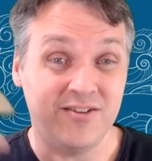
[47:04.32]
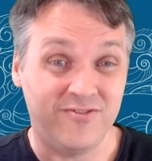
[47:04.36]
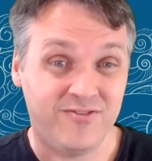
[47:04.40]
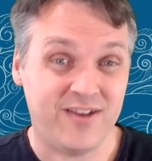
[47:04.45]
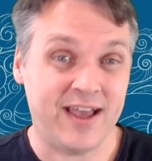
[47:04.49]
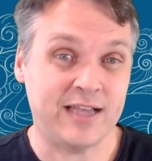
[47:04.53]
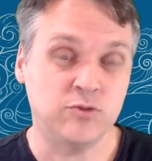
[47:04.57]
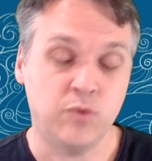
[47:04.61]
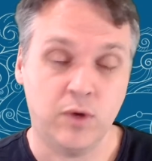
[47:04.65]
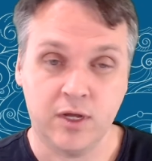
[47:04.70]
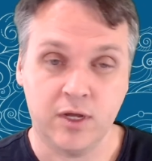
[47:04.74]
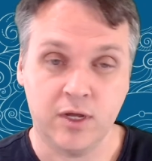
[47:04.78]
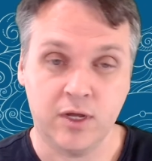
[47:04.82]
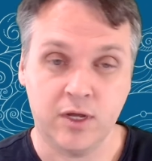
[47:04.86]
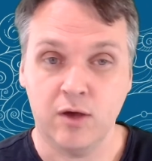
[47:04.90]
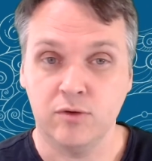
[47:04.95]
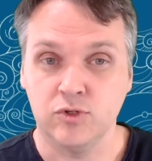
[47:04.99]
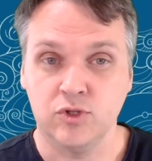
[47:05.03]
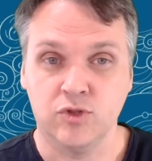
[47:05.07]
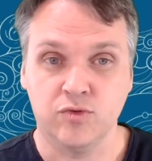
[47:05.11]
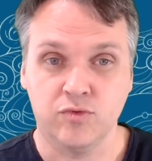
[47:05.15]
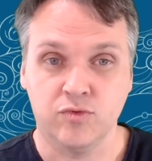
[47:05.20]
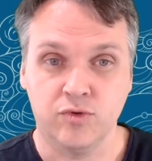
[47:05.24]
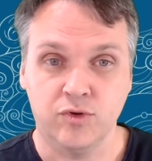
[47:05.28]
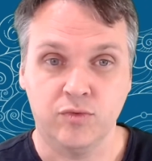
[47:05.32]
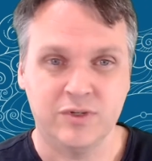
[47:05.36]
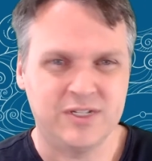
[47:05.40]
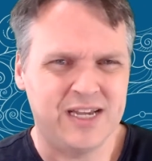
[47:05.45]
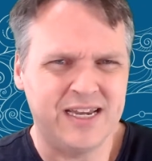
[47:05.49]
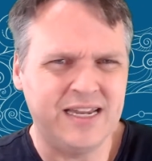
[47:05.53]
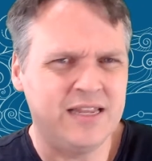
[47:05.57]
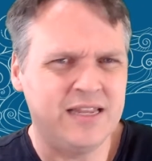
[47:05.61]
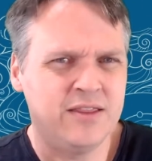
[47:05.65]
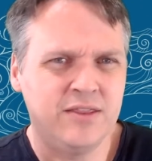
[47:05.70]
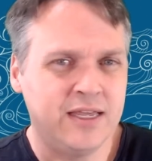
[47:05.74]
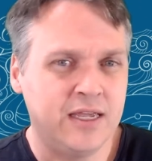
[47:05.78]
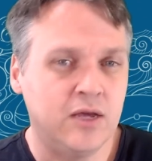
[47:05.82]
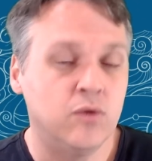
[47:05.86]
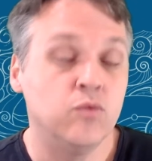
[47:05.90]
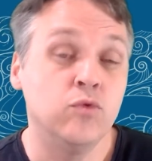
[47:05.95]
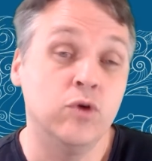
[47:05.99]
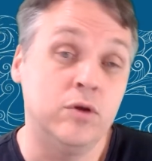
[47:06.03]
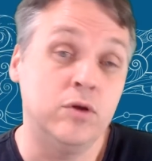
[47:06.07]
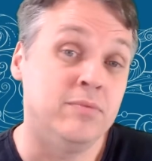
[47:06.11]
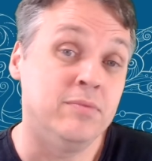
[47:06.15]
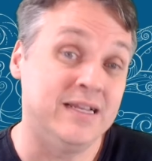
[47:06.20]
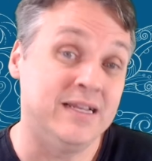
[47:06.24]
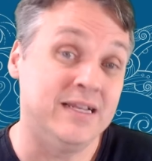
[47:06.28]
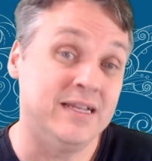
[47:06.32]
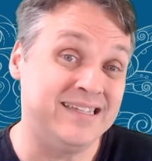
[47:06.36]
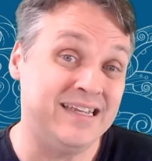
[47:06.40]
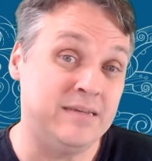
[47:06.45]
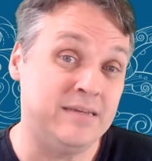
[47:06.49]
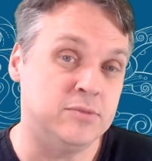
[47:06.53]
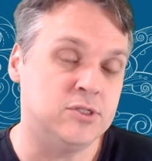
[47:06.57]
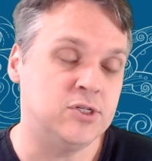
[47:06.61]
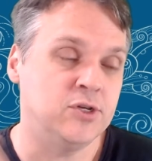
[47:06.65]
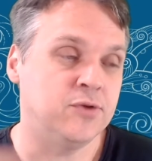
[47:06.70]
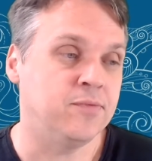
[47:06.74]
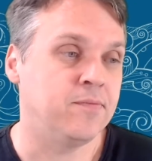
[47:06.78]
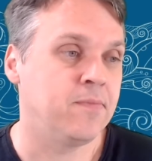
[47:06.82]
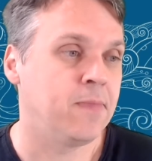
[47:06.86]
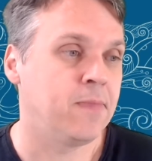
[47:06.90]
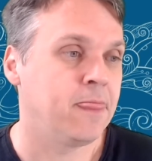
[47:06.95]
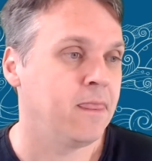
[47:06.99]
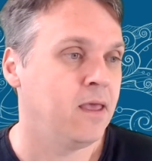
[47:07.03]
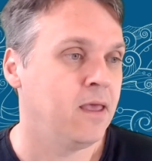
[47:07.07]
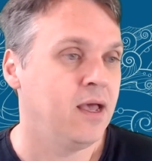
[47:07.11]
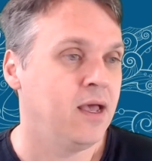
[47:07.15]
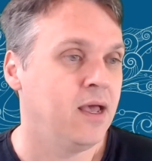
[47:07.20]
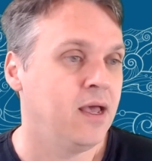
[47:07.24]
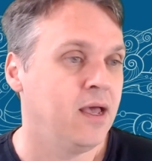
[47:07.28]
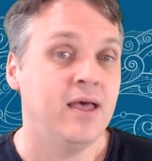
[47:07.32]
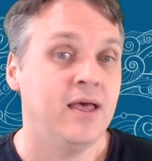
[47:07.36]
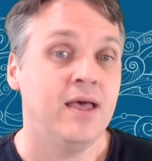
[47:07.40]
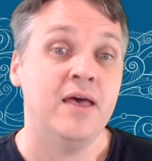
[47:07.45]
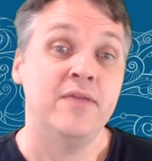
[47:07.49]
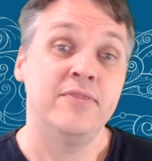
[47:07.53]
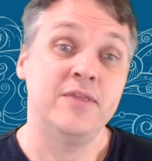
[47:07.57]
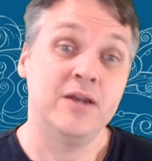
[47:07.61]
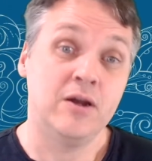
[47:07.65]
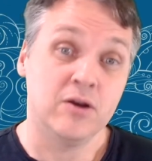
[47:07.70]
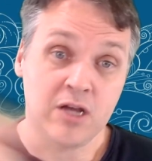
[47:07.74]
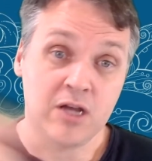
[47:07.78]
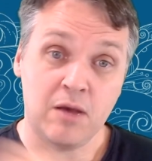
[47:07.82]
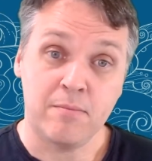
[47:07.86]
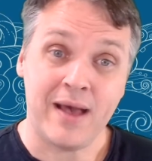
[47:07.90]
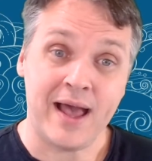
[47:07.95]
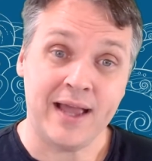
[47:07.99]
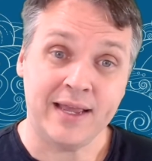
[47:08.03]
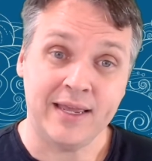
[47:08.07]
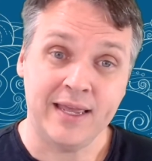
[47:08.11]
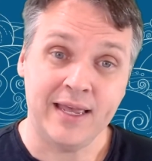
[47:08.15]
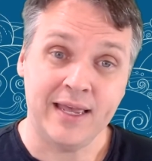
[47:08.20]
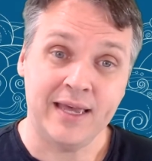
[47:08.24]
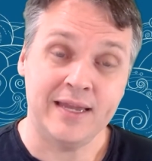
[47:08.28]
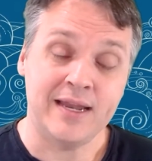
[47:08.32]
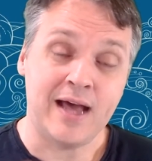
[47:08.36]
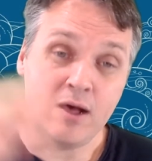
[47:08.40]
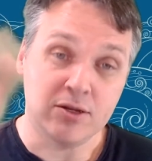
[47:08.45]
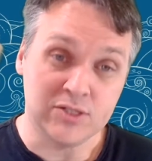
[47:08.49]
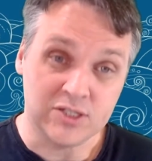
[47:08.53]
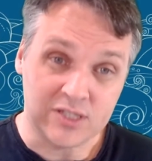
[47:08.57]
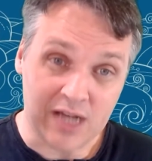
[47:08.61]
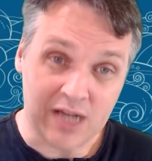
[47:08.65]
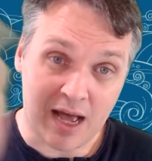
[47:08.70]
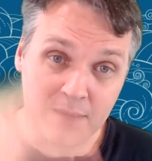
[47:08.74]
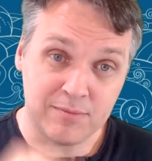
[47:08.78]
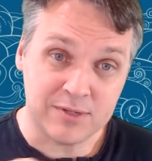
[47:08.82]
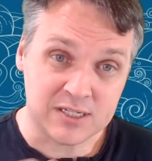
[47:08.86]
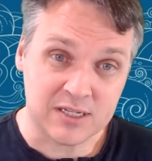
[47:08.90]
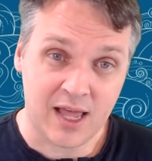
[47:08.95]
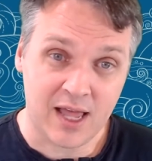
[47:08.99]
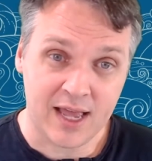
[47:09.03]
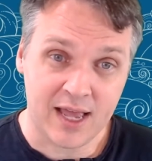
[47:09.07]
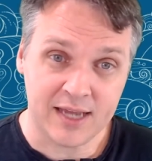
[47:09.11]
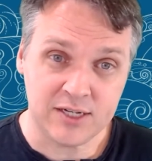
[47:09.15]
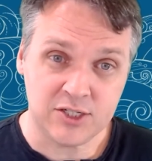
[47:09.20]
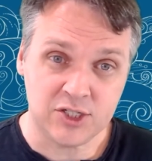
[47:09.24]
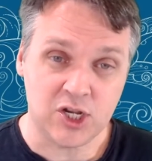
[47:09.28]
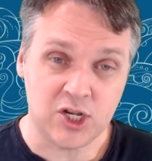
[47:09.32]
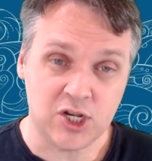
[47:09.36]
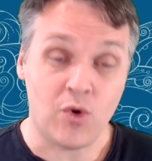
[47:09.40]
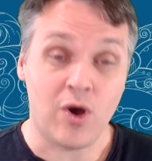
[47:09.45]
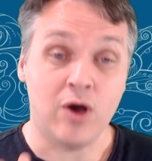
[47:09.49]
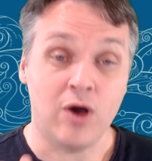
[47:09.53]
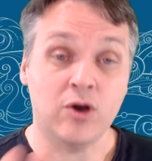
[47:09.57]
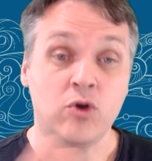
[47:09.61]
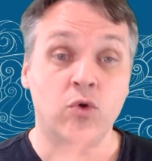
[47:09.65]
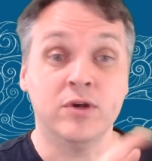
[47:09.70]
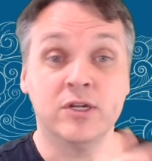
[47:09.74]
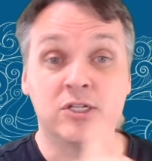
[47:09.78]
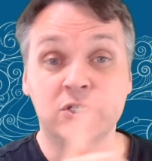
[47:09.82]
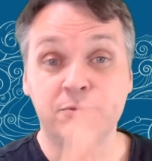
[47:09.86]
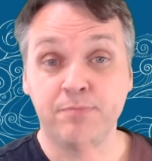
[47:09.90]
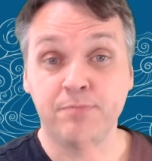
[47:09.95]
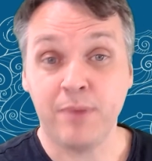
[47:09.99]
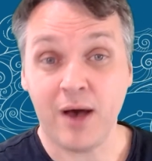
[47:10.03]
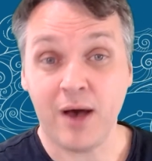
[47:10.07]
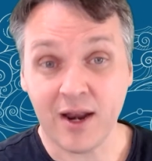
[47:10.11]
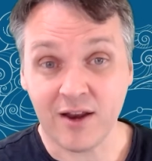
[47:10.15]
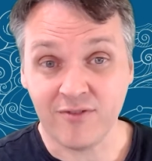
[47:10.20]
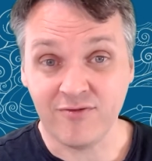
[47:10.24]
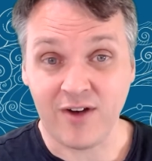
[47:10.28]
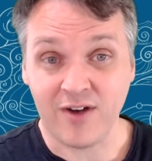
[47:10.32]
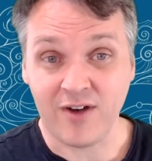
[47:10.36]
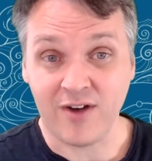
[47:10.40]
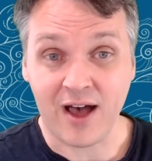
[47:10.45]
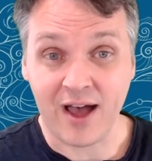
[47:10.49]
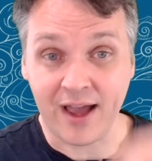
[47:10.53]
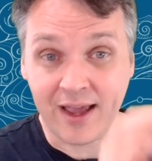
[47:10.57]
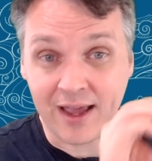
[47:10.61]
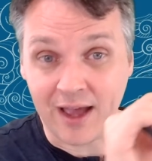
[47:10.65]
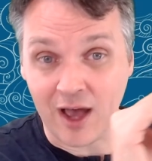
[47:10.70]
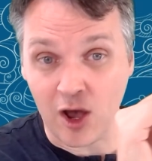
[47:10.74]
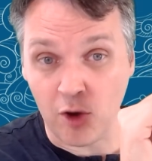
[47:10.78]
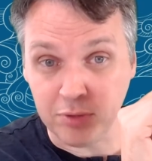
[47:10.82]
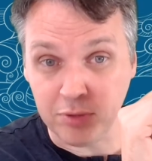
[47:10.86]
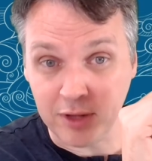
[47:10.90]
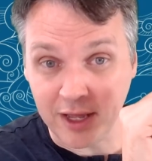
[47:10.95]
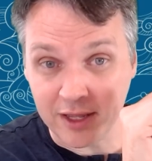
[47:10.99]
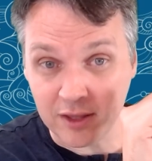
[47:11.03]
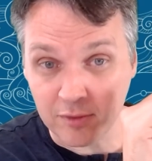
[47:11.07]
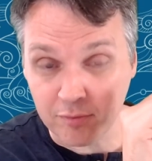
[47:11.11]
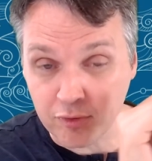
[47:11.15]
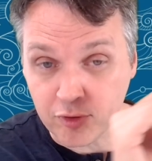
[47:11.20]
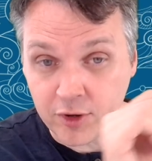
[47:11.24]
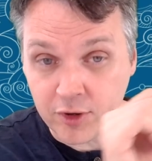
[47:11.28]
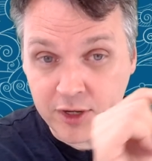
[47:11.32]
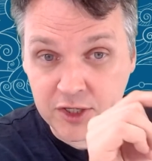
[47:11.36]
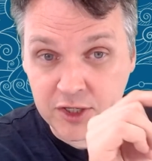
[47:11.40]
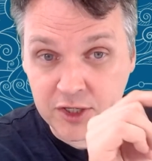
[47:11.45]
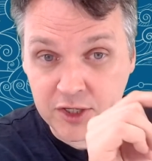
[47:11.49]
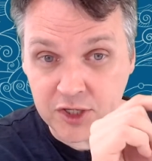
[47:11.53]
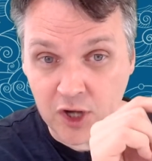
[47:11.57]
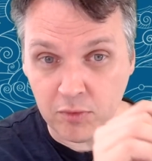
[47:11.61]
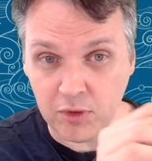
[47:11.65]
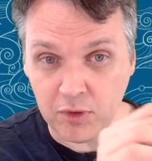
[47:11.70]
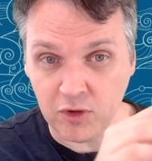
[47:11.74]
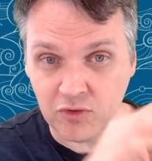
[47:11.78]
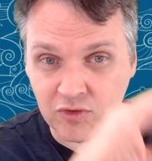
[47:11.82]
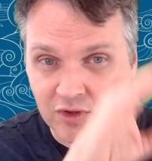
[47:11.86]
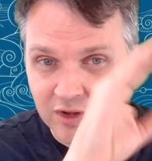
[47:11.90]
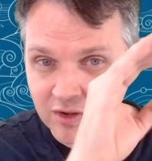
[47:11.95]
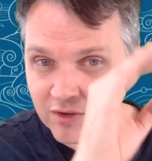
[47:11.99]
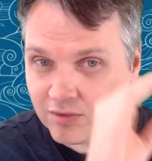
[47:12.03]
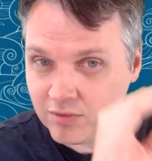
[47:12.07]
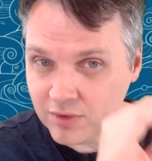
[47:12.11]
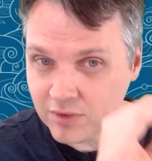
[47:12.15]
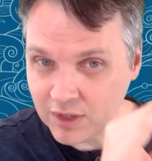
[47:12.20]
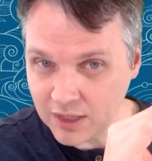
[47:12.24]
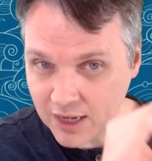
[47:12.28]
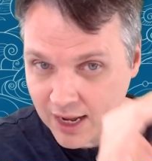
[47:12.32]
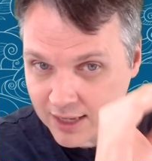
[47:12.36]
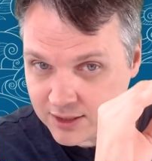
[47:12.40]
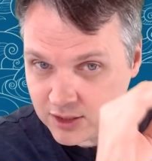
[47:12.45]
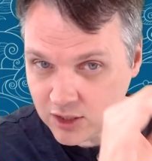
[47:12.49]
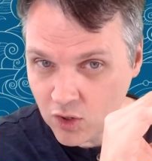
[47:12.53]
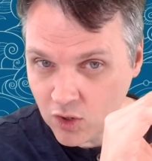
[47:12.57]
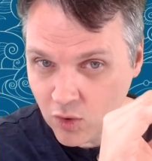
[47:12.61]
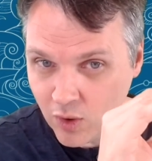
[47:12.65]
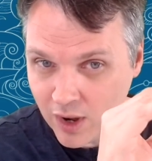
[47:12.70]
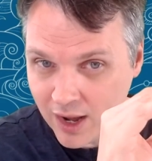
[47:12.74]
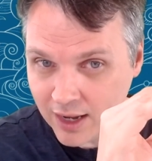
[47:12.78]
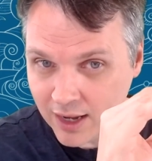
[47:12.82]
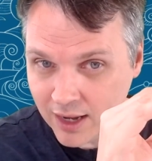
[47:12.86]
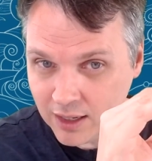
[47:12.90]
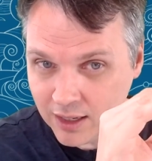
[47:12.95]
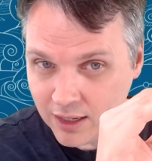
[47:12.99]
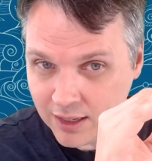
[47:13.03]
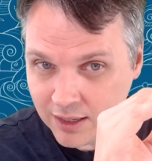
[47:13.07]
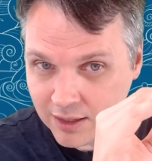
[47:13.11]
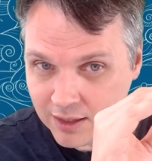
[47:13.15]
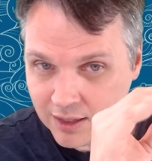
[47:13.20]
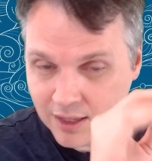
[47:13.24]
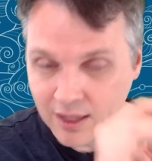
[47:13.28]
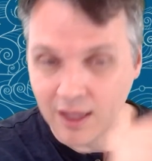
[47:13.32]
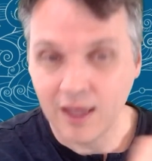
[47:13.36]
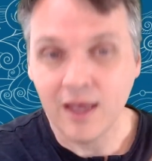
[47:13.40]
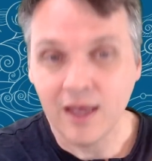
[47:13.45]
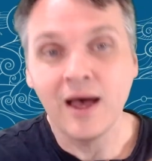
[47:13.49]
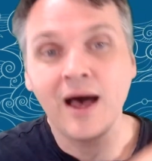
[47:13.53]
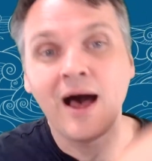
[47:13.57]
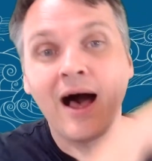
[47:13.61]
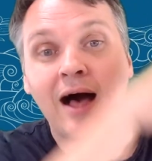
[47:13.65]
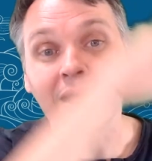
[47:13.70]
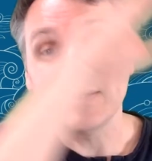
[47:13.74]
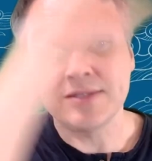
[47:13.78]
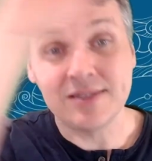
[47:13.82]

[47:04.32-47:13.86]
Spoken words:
affects what goes through, which I didn't think it would, but it seems to. Then I'll come back in, I'll stop the slideshow, I'll go into Spotify, I'll play the pre-show music nice and quietly, I'll